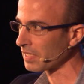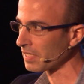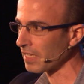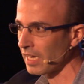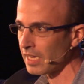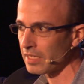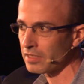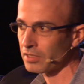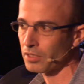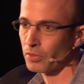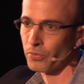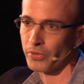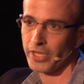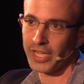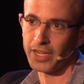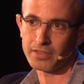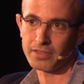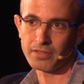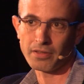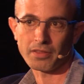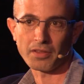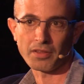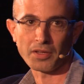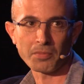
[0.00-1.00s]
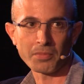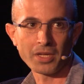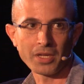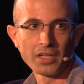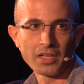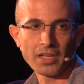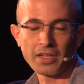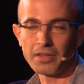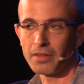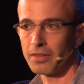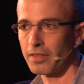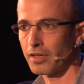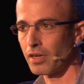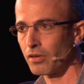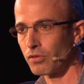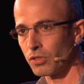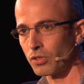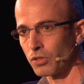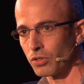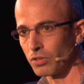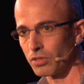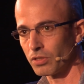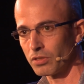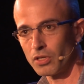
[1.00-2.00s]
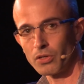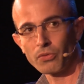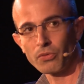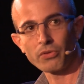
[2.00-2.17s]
God created them and they are all